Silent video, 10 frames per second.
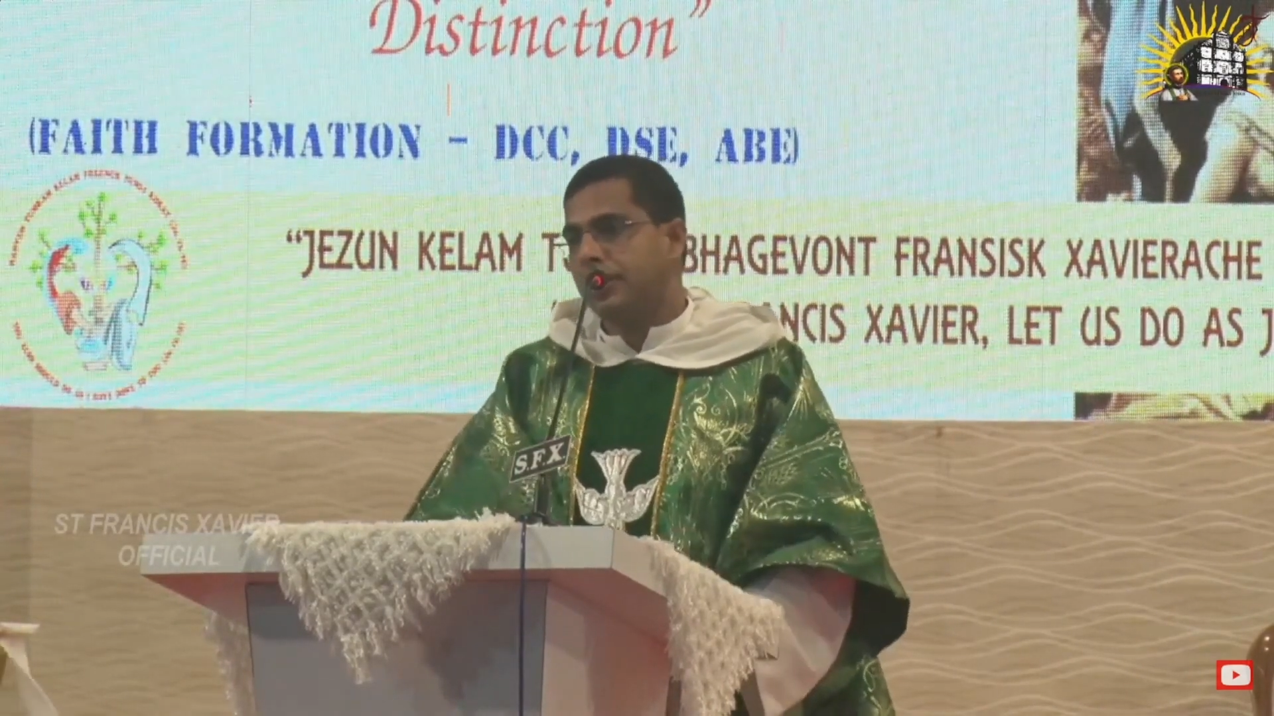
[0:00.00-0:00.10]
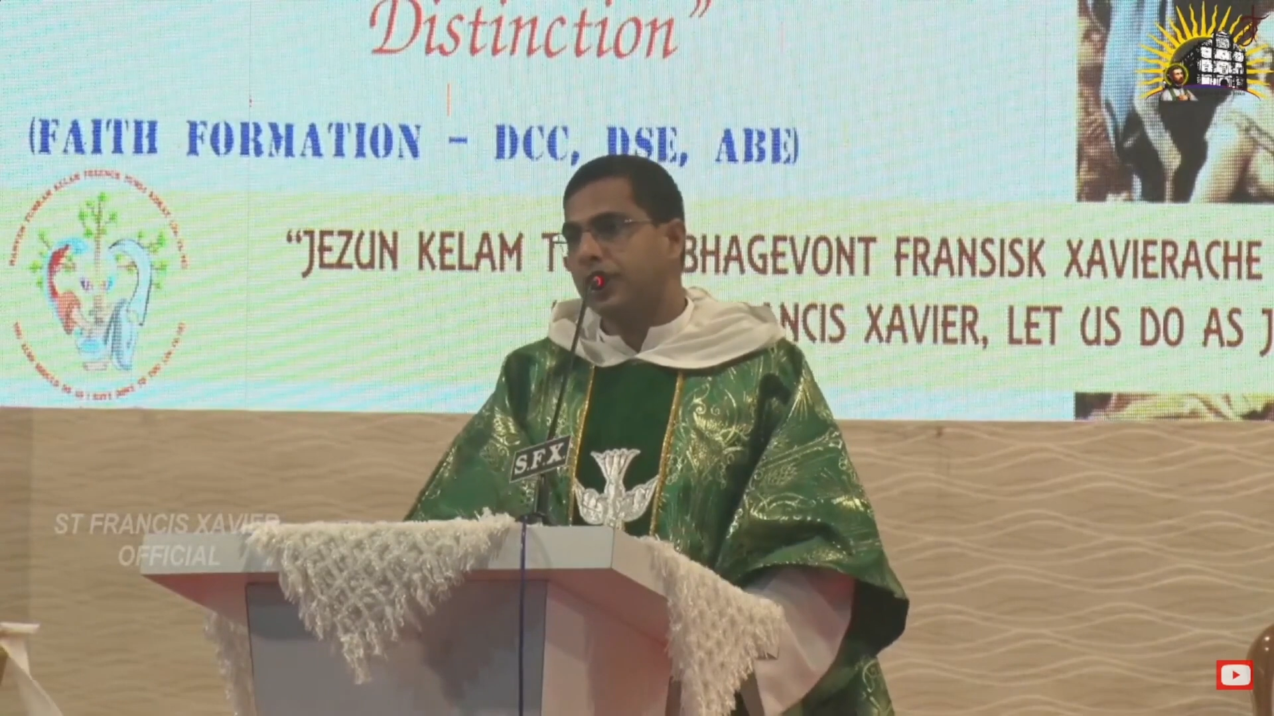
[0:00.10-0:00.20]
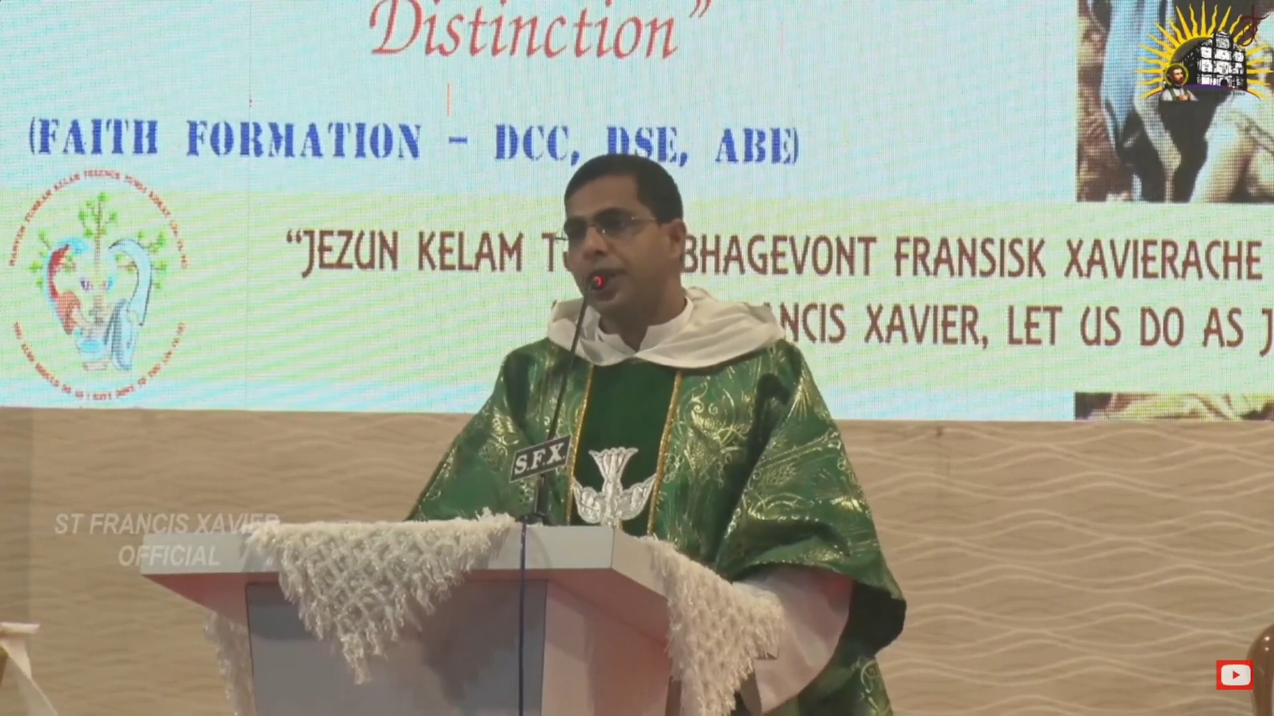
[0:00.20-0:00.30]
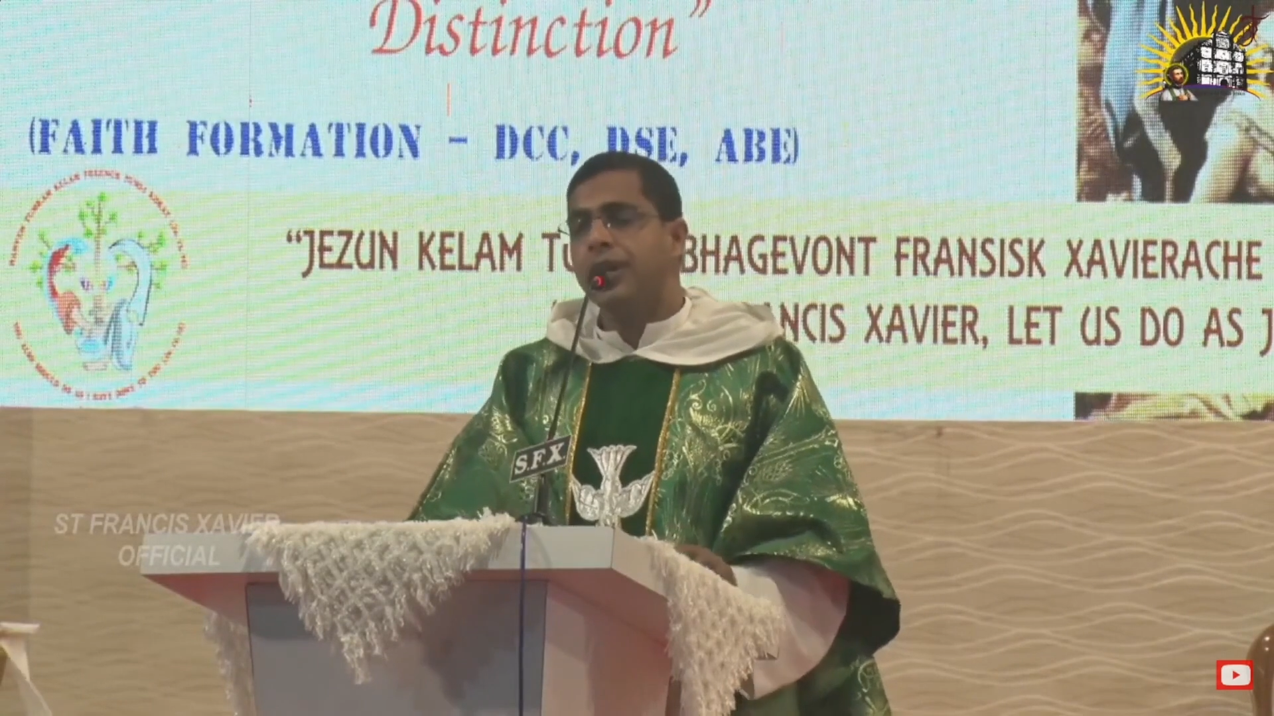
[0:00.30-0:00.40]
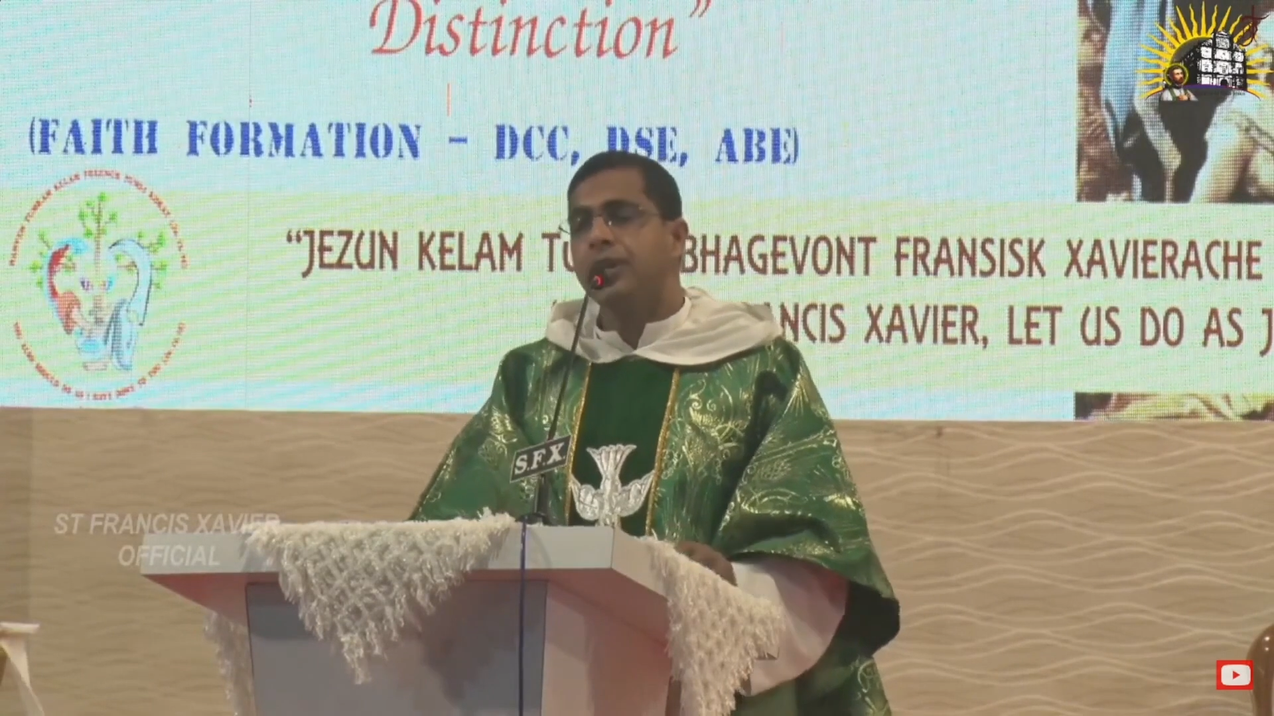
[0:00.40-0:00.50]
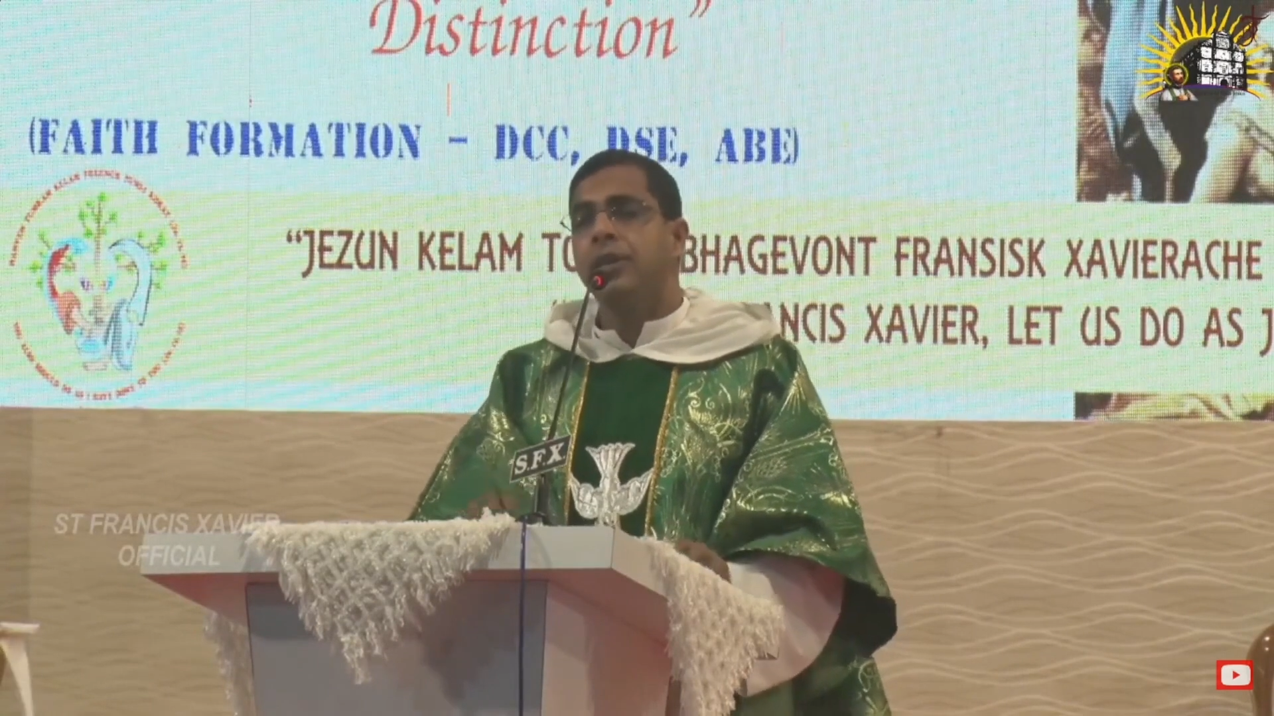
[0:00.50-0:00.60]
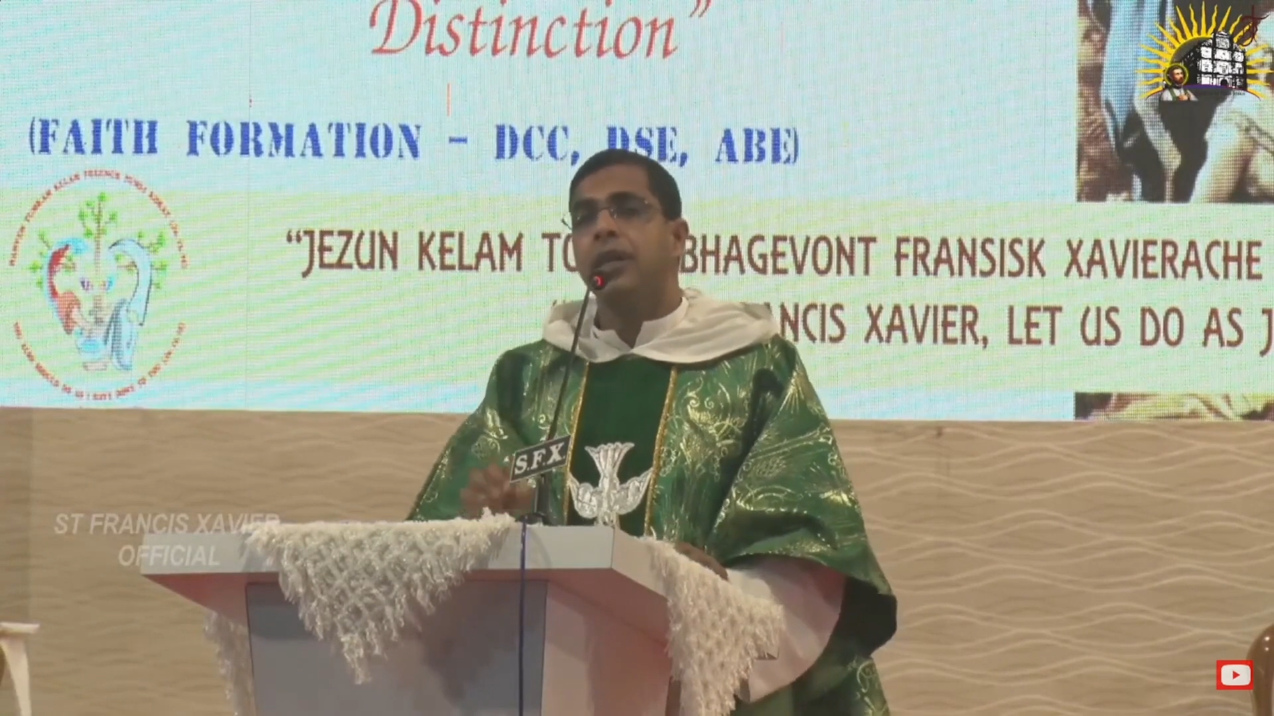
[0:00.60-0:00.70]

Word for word: The great